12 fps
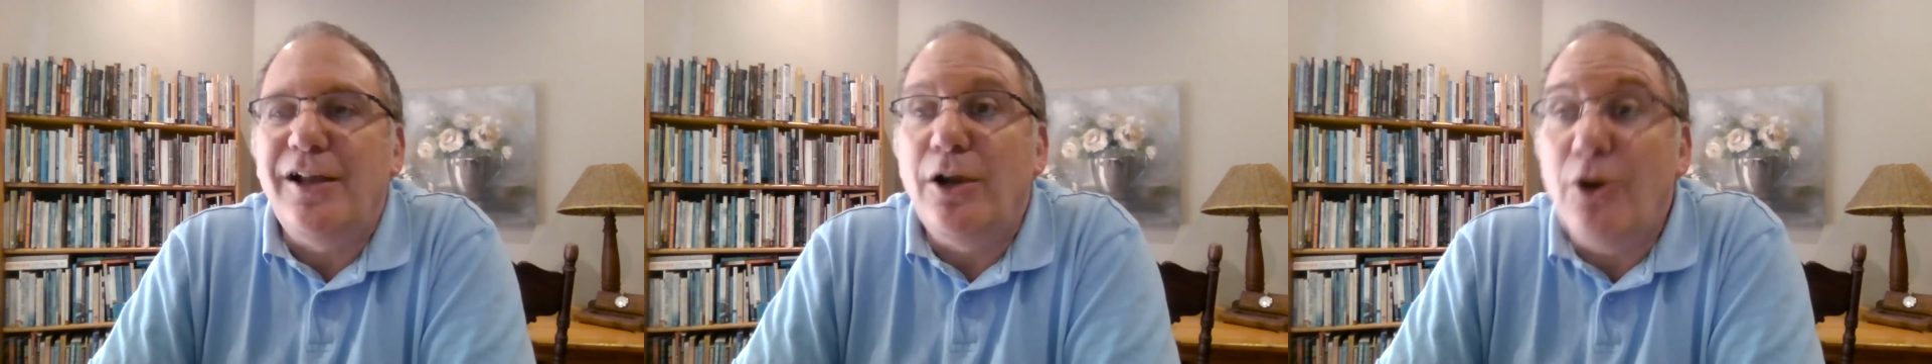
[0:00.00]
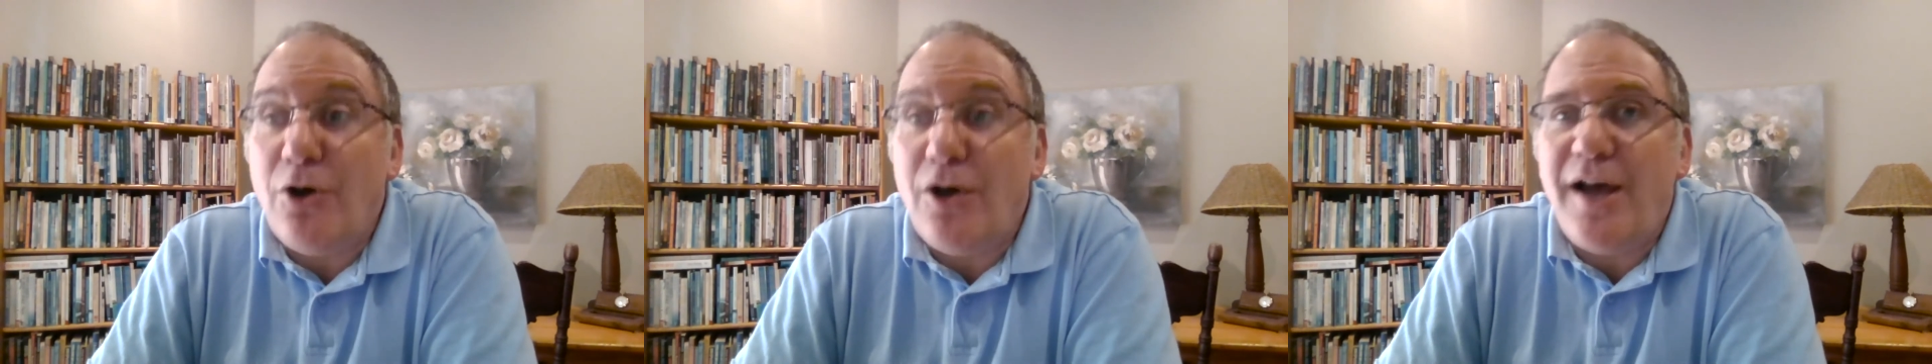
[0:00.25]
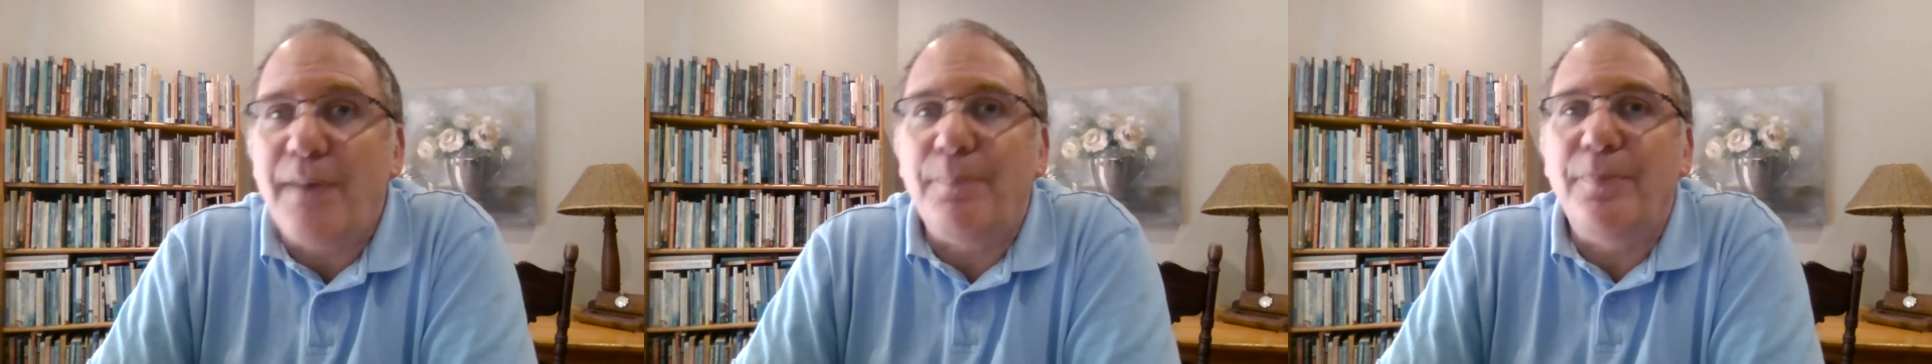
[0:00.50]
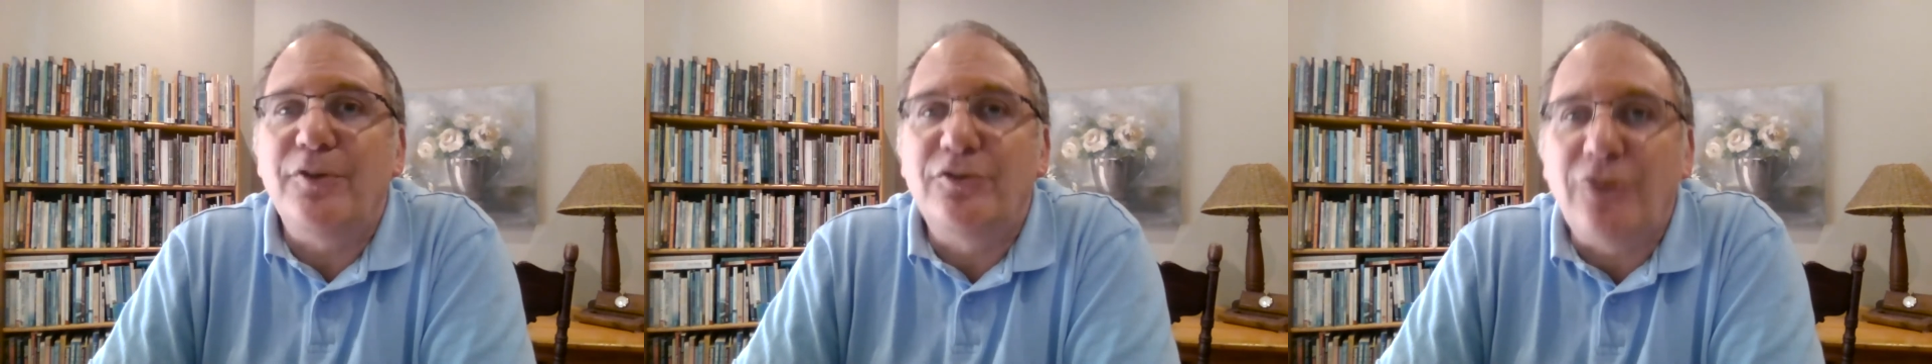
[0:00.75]
Look up,
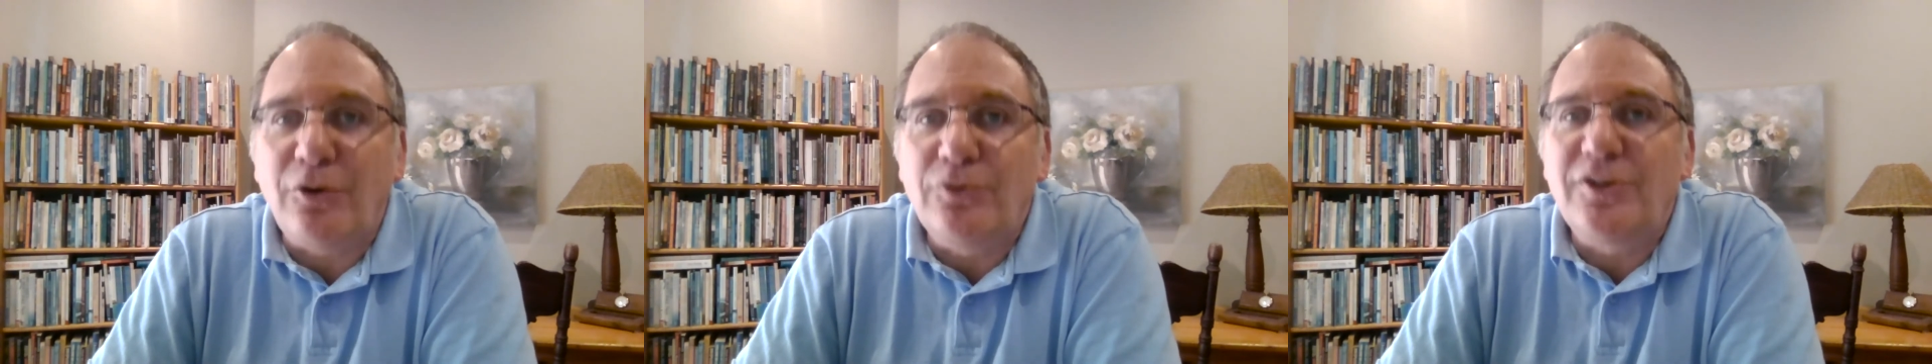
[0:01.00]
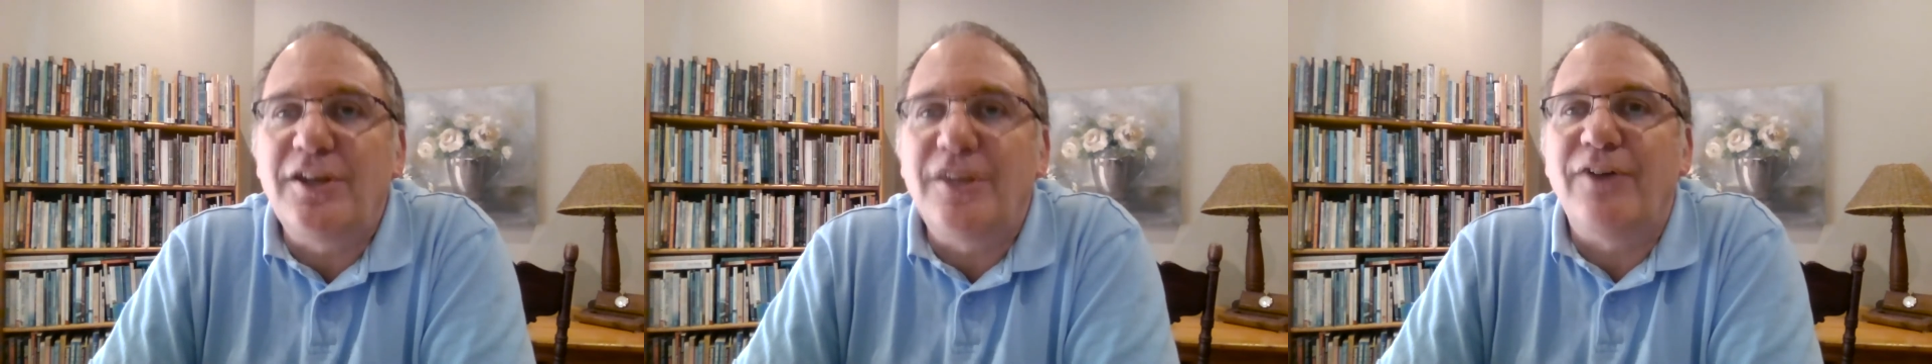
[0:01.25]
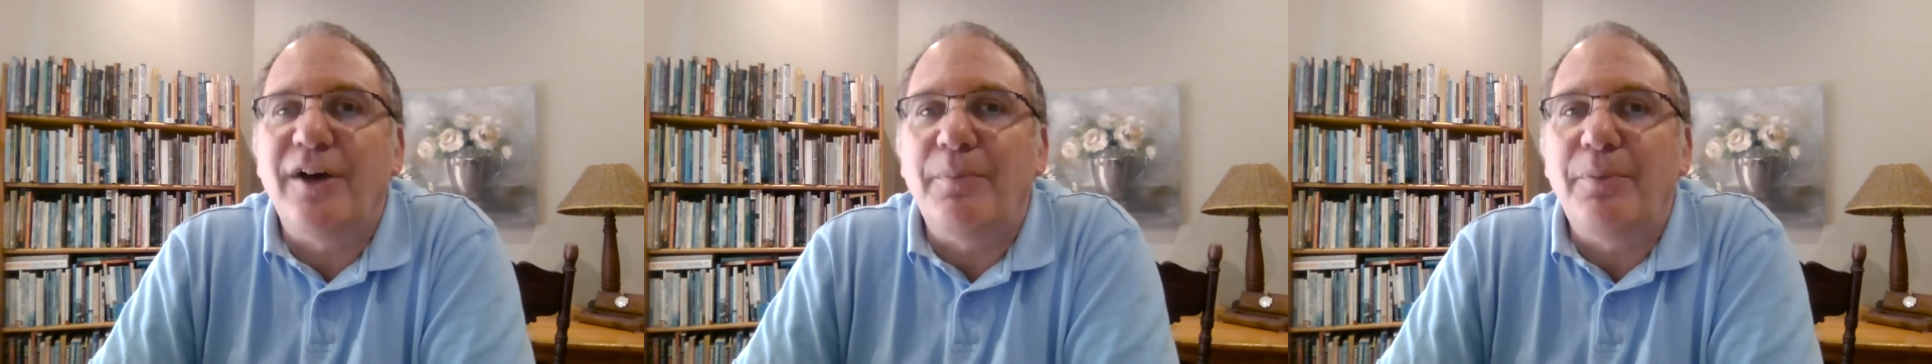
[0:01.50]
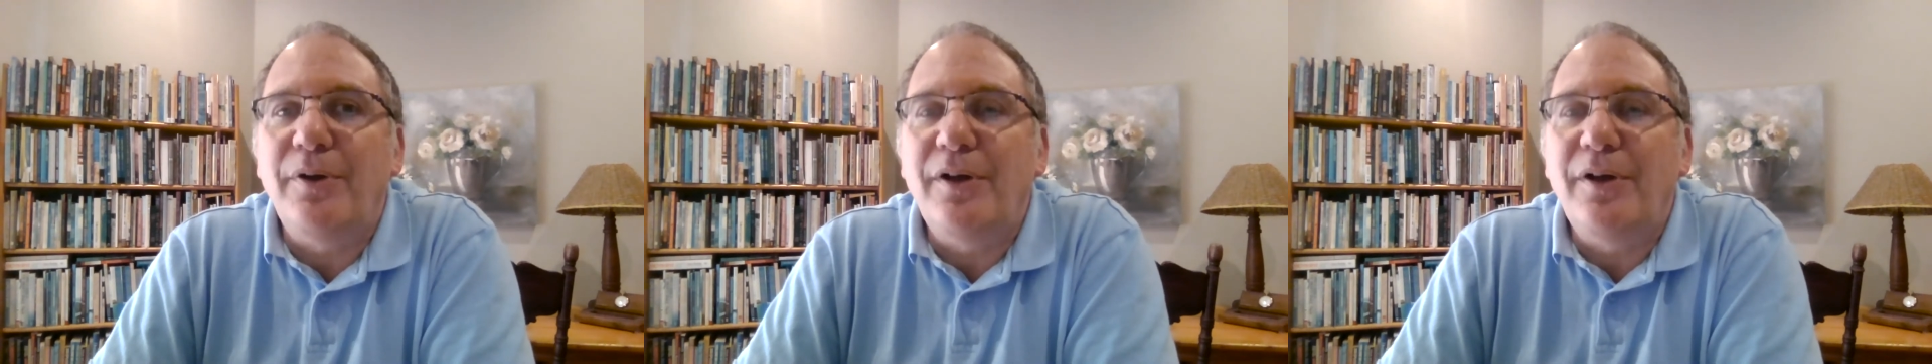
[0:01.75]
don't give up.